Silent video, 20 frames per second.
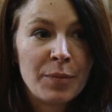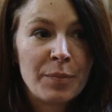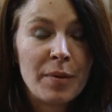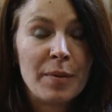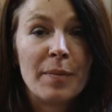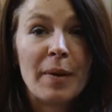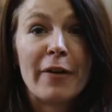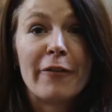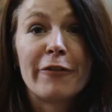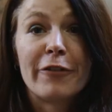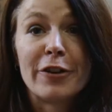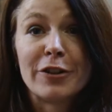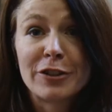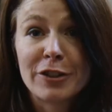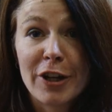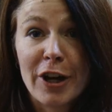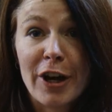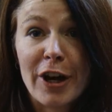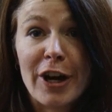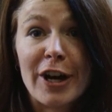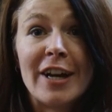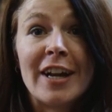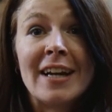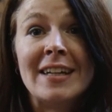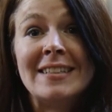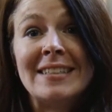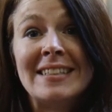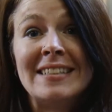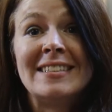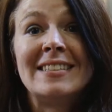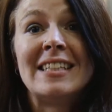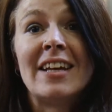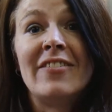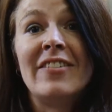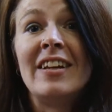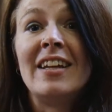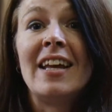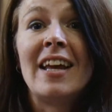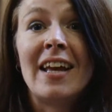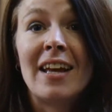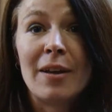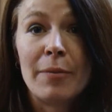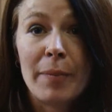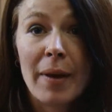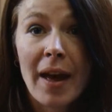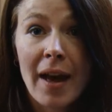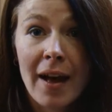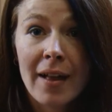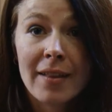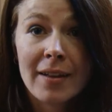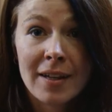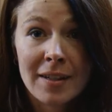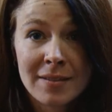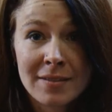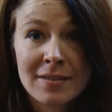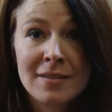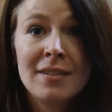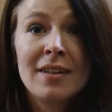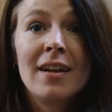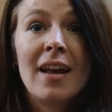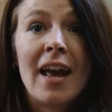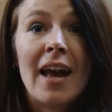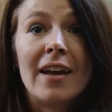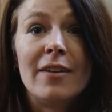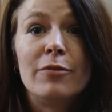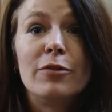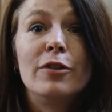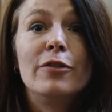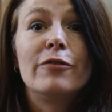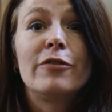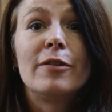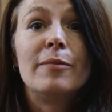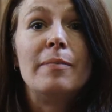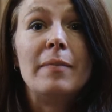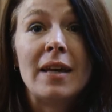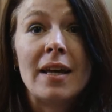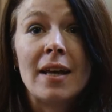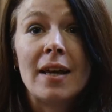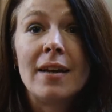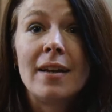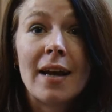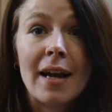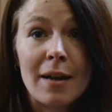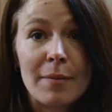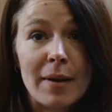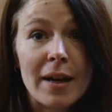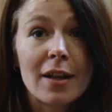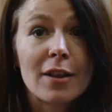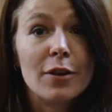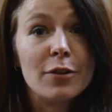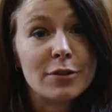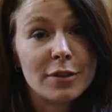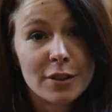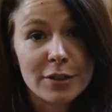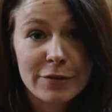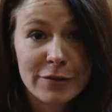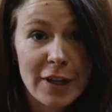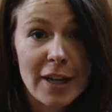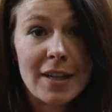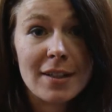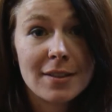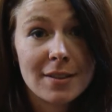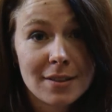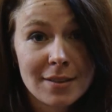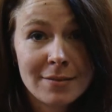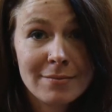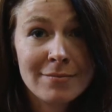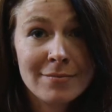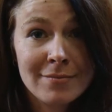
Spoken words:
Be my first car, 1978 Impala. Had room for me and 9 of my closest friends.